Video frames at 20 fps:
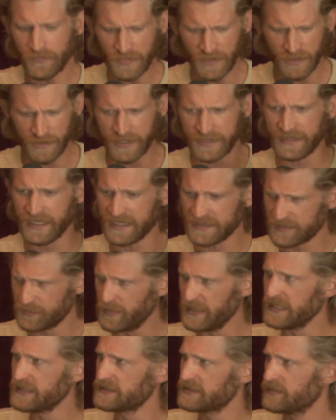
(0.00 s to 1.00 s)
like that
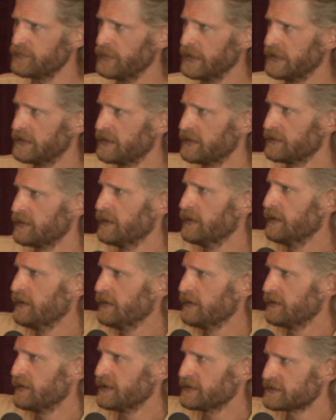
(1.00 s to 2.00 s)
speaks to me.
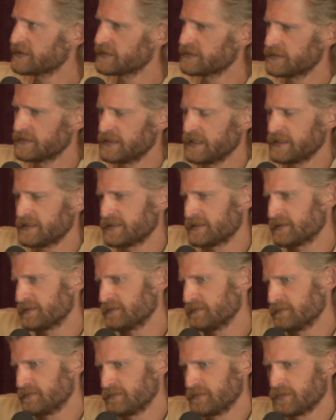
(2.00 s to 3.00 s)
That's
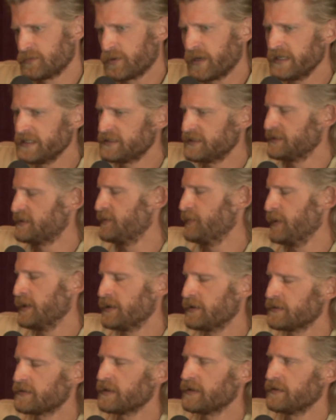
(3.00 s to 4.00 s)
crazy to me
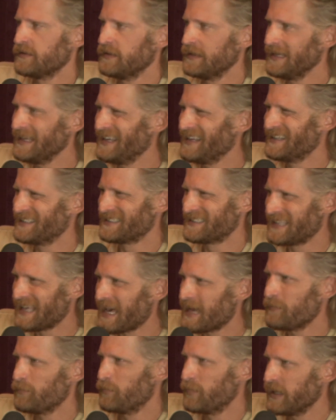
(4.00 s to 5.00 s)
that need is
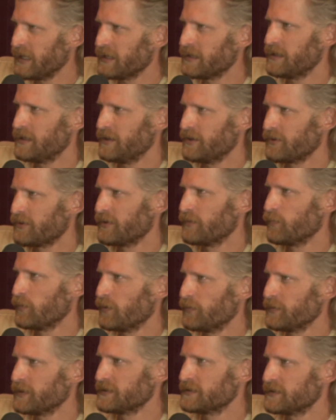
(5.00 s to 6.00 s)
that big here in
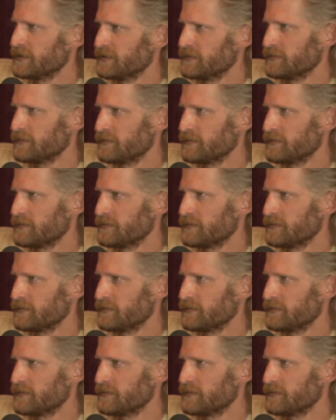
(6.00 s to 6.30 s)
Wilmington,